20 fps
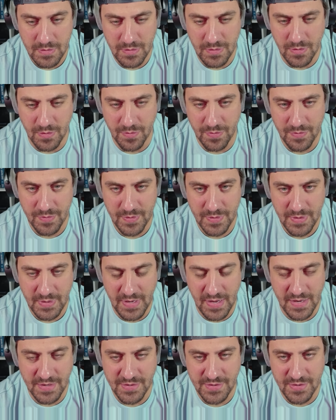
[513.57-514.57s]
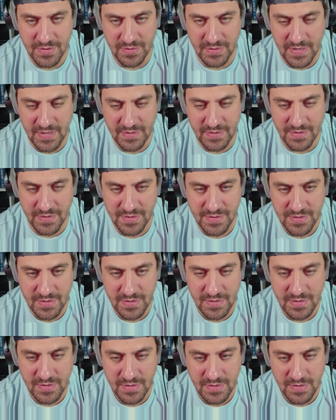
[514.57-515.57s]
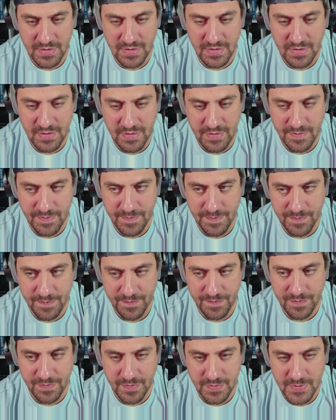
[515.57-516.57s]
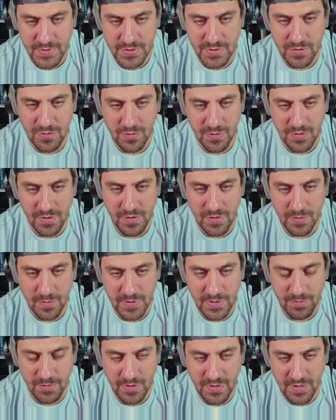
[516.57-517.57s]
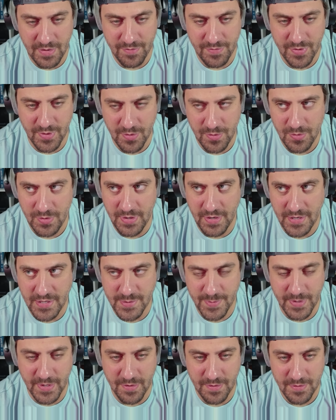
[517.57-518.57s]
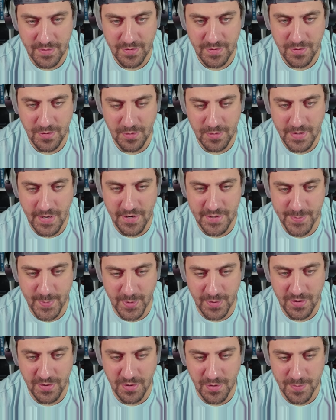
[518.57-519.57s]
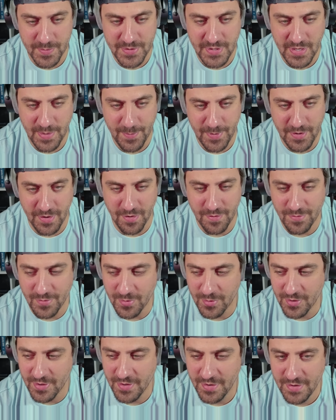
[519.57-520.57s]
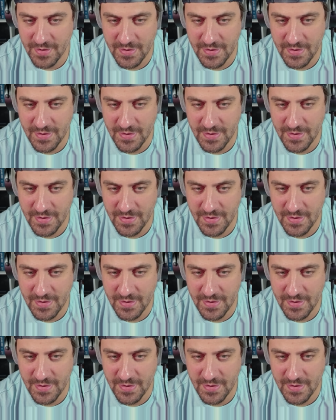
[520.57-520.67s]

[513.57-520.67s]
Oof. Yeah, I just don't like this. Screw it. You know what? We're an infinite. Who cares about who cares about cubes? I'm gonna go for it.